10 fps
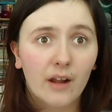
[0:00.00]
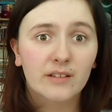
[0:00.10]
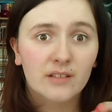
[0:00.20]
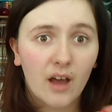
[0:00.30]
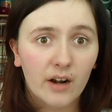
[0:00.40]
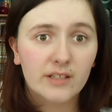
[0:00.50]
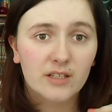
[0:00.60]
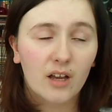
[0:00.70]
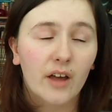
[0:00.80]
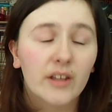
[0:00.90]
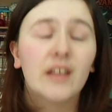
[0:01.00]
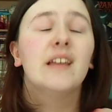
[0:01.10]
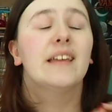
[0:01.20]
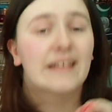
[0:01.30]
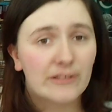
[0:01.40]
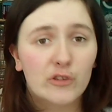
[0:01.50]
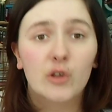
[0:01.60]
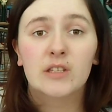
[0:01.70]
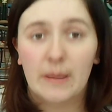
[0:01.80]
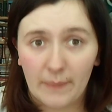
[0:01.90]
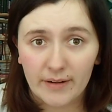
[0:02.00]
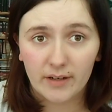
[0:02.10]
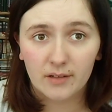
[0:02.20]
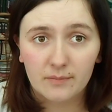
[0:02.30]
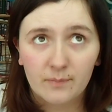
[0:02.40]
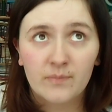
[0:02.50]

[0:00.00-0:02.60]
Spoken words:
honest to God, it does get better.